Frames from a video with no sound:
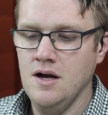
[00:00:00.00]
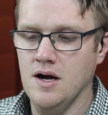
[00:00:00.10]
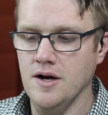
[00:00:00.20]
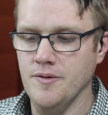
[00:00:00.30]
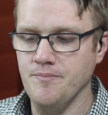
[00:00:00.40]

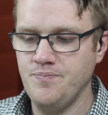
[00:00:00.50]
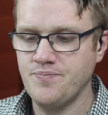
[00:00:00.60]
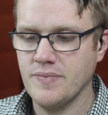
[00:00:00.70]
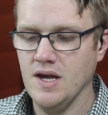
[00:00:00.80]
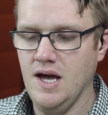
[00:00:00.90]

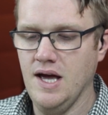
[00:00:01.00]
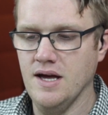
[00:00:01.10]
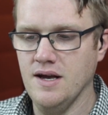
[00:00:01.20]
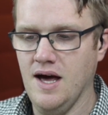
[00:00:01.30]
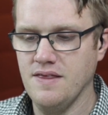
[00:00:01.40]

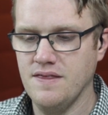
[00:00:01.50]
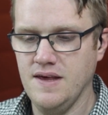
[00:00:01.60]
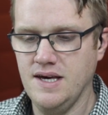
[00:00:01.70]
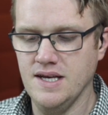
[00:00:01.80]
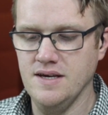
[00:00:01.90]
And I
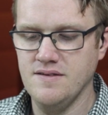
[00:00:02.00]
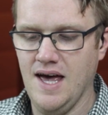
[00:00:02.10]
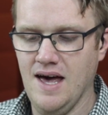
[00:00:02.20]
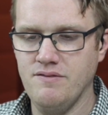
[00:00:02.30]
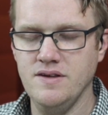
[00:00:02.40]
think it is
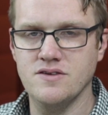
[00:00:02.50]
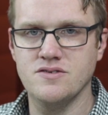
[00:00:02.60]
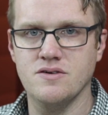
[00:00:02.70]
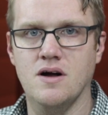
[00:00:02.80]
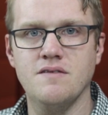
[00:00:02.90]
having the
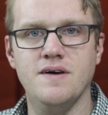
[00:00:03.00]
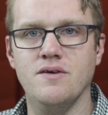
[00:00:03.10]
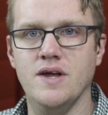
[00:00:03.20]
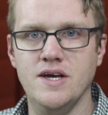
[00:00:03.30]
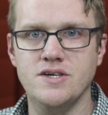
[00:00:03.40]
strong
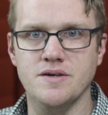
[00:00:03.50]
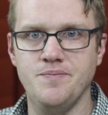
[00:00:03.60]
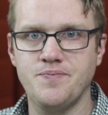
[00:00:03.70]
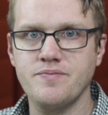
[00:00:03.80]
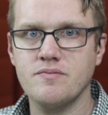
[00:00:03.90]

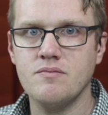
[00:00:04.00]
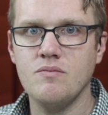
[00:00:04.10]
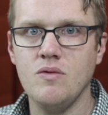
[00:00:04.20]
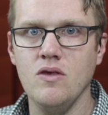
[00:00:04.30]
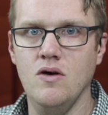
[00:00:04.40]
foundation
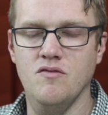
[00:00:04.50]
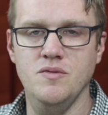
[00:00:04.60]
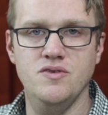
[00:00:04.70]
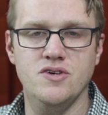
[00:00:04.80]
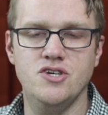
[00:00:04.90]
of
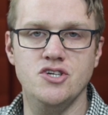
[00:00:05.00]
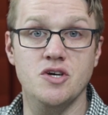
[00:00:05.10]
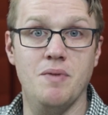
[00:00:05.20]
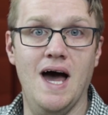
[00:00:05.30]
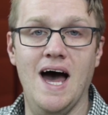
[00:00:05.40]

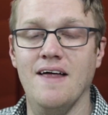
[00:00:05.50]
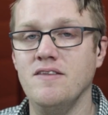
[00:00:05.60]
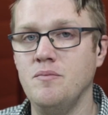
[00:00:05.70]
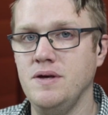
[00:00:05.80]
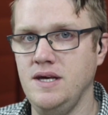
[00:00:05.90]
musicianship on
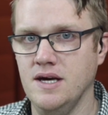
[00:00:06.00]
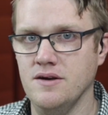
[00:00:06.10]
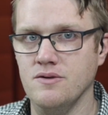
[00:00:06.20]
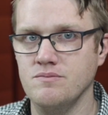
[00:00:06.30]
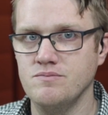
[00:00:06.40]
the
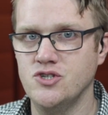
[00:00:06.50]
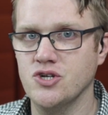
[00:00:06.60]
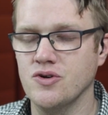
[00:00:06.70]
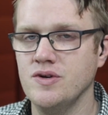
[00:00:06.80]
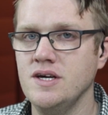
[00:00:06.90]
piano,
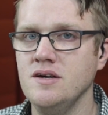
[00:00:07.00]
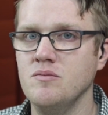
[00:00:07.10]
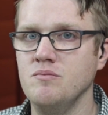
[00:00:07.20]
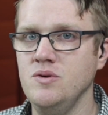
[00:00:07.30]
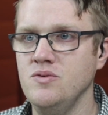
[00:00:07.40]
turning
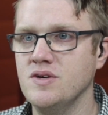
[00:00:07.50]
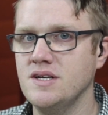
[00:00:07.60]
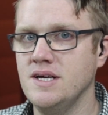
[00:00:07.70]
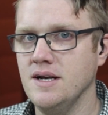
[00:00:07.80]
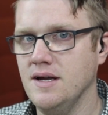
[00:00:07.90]

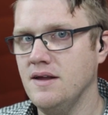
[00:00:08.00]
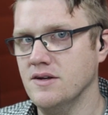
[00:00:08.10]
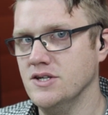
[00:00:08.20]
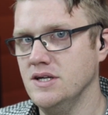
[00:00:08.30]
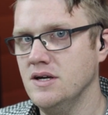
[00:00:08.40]
music
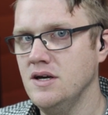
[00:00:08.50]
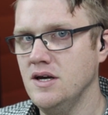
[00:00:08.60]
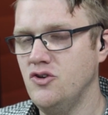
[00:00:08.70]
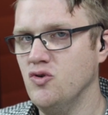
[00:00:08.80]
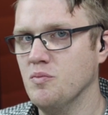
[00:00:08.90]
technology
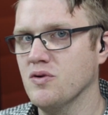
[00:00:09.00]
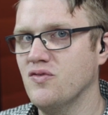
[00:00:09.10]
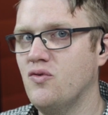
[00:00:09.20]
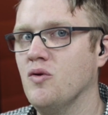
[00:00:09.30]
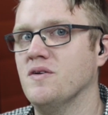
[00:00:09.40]
into a
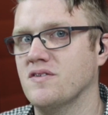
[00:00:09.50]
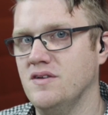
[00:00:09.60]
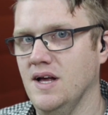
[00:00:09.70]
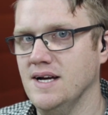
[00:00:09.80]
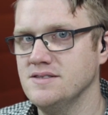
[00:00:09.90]
performance
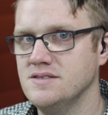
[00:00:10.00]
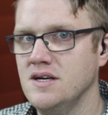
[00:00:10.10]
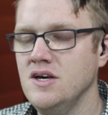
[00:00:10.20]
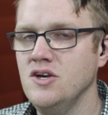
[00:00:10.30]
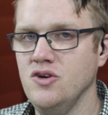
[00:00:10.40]
class
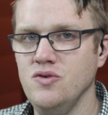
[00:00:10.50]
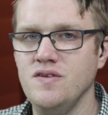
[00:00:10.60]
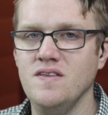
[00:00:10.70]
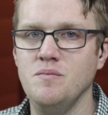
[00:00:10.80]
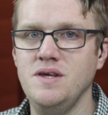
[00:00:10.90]

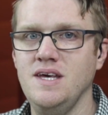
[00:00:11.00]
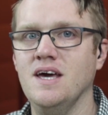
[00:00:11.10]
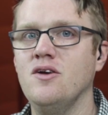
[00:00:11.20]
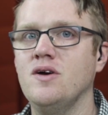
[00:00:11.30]
using the piano